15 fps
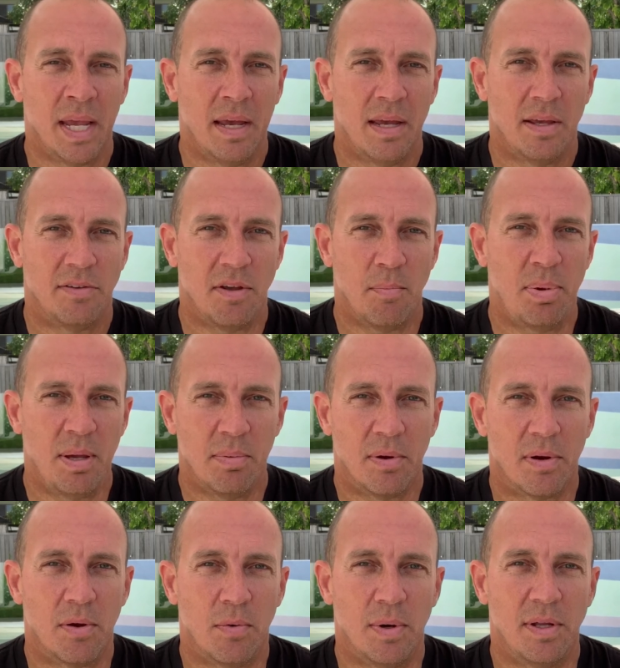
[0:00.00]
Some people are
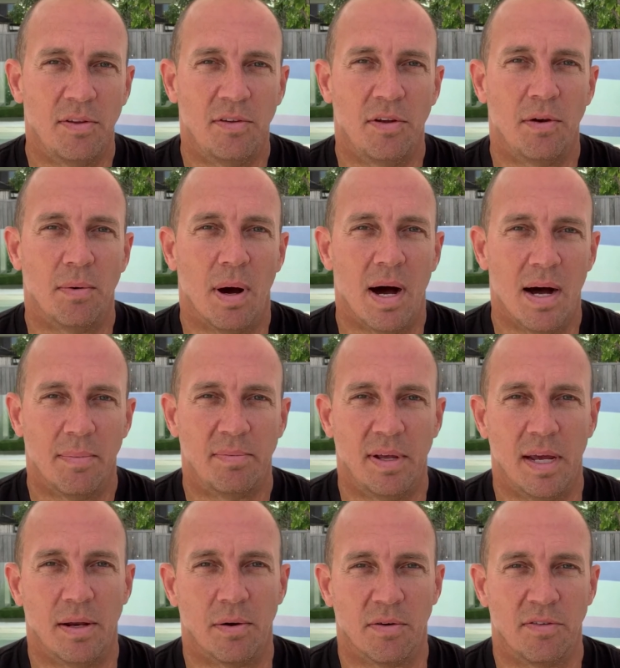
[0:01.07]
going to opt
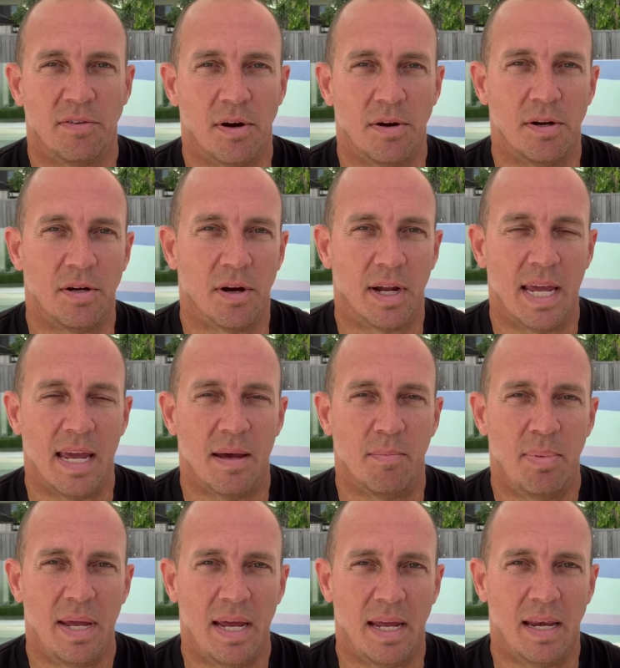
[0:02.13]
in or start in your
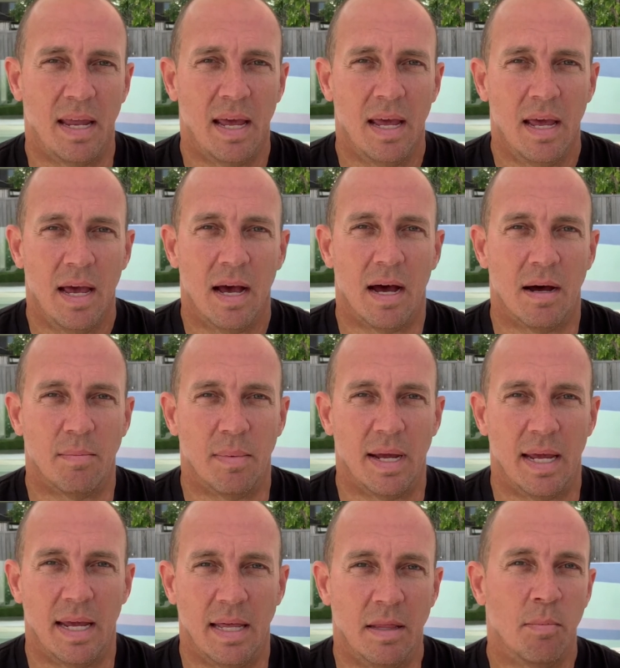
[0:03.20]
campaign
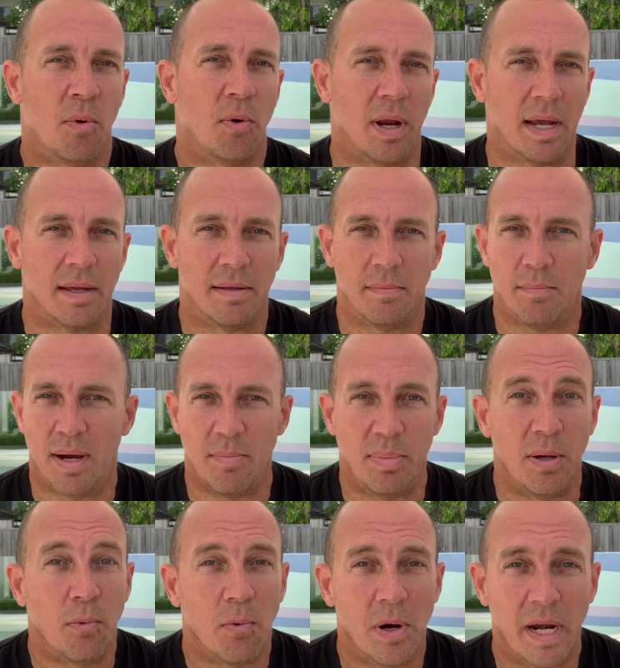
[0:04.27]
in the morning. It might be
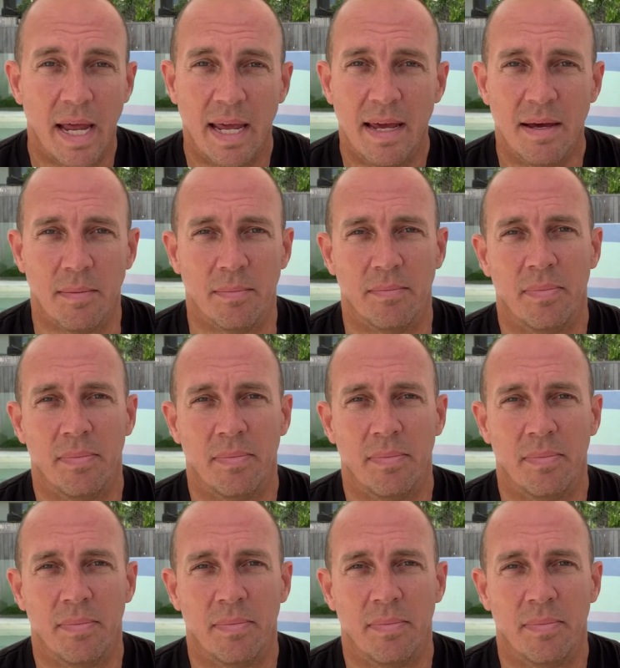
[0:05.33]
1 a.m.